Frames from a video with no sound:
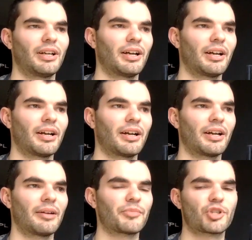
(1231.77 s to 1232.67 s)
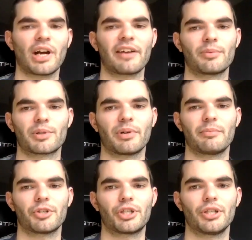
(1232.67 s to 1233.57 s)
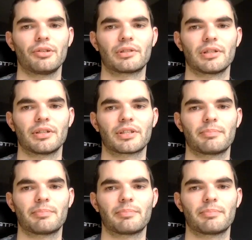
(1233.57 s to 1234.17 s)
Strafing was pretty much useless